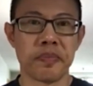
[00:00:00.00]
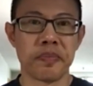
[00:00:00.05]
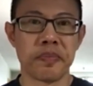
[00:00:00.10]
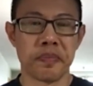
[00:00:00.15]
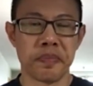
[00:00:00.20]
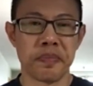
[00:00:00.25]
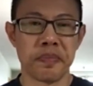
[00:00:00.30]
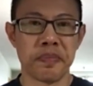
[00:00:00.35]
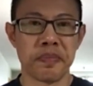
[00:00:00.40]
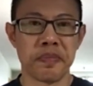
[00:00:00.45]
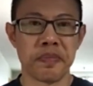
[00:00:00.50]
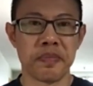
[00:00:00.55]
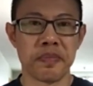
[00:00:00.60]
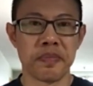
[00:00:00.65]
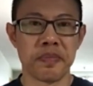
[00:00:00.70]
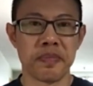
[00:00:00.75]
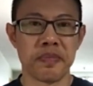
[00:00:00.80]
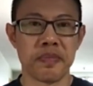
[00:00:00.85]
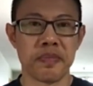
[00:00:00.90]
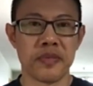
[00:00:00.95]
Great.
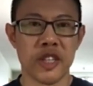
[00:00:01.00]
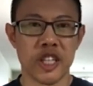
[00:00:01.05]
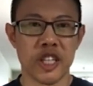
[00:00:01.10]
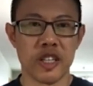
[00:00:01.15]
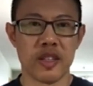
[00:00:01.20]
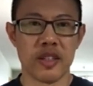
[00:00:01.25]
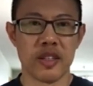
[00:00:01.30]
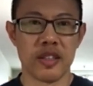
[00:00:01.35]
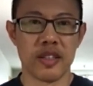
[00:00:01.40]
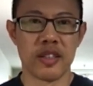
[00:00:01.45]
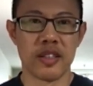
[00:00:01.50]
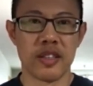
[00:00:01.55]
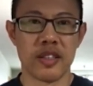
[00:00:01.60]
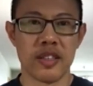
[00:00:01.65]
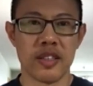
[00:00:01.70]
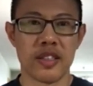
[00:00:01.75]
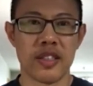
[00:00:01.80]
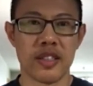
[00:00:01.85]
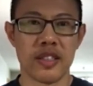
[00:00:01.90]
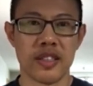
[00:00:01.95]
Well, it seems like
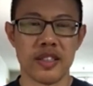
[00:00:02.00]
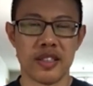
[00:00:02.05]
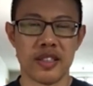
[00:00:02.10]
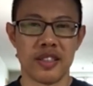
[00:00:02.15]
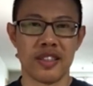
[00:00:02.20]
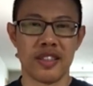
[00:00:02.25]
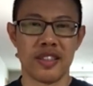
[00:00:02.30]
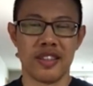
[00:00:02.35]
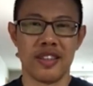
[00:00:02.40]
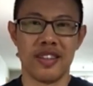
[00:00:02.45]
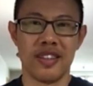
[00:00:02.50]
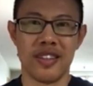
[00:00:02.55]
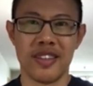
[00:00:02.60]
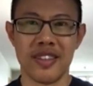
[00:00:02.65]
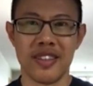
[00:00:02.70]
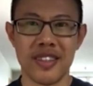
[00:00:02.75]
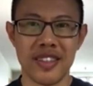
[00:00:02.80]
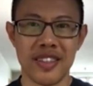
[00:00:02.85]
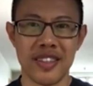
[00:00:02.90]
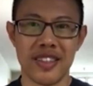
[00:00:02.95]
there's a lot to
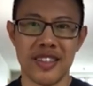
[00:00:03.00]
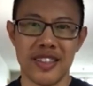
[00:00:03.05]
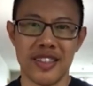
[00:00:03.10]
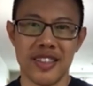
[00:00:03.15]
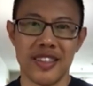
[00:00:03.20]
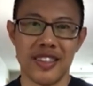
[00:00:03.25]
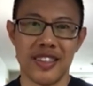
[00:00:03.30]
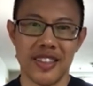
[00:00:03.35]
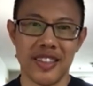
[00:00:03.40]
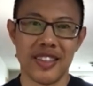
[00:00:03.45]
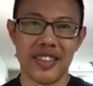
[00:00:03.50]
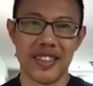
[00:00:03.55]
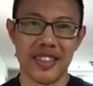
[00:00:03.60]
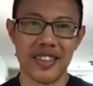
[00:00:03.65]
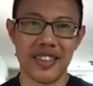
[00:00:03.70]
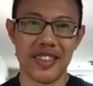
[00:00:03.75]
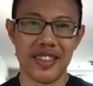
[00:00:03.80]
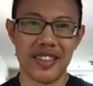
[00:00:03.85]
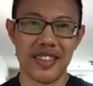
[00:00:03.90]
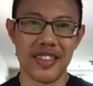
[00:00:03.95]
be done in the future,
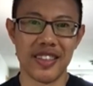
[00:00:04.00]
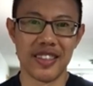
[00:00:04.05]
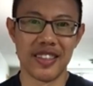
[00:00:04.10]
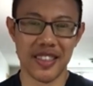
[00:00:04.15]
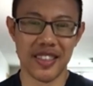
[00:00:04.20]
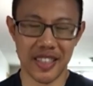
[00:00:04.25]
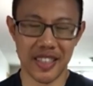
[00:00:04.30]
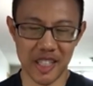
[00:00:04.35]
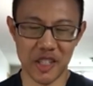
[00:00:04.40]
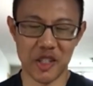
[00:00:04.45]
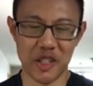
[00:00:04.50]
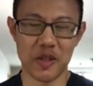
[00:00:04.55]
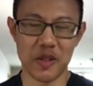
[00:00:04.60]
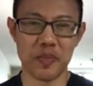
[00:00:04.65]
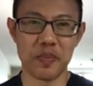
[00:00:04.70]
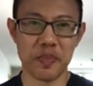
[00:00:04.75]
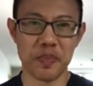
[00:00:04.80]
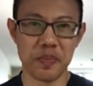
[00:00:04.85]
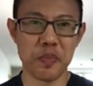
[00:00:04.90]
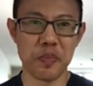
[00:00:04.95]
so we look forward to
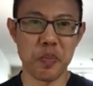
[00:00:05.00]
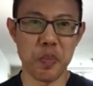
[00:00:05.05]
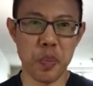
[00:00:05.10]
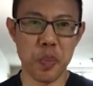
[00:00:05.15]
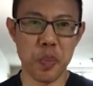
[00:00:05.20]
that.